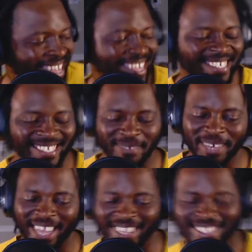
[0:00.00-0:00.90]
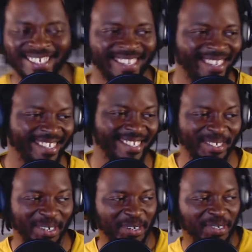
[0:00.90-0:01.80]
Some of y'all just love this
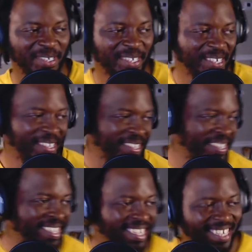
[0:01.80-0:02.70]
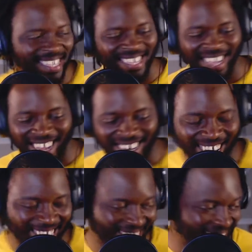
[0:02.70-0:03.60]
song. I
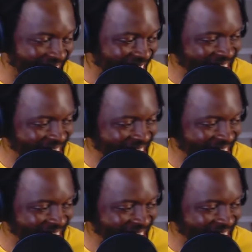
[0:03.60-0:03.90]
like that.